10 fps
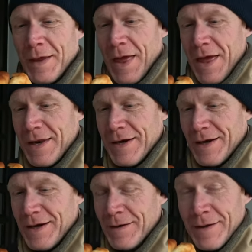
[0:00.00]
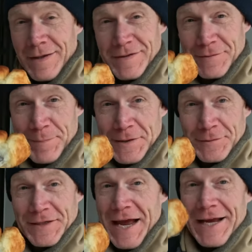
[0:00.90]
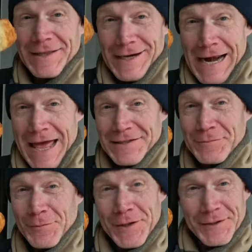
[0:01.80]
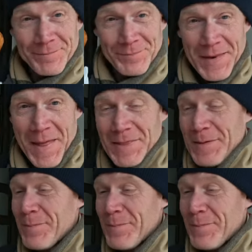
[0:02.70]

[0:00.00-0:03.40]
and it's a specialty. I got the last one at the